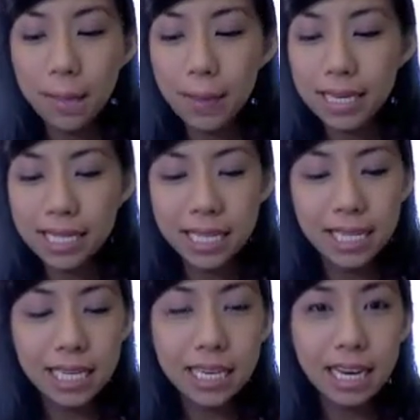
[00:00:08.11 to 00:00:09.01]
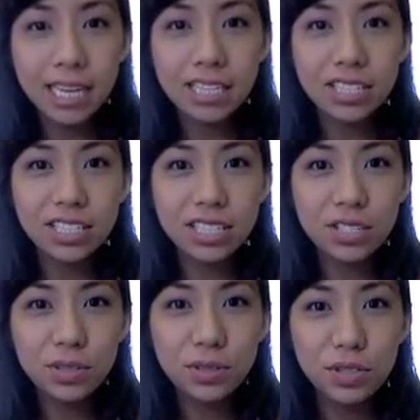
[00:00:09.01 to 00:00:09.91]
basically I just
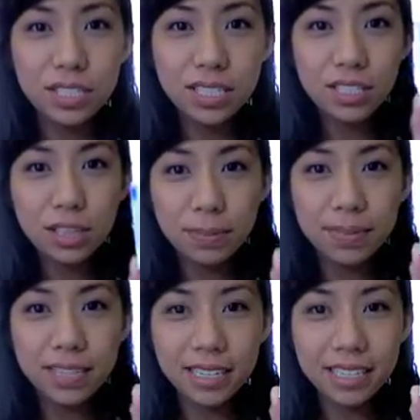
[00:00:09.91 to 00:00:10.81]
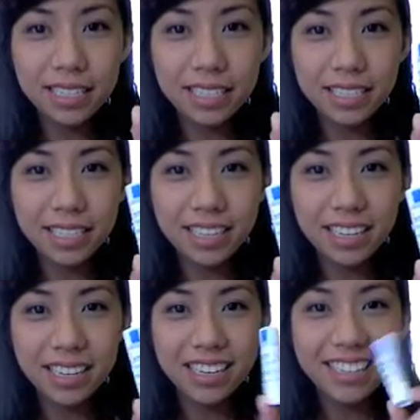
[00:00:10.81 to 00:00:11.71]
used chapstick.
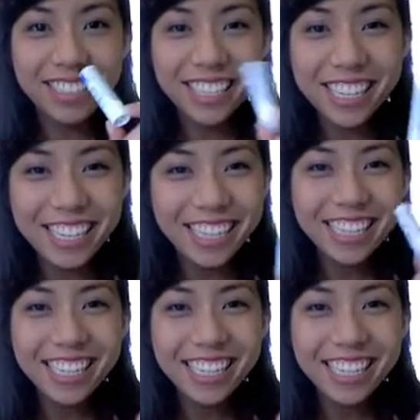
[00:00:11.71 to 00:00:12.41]
Just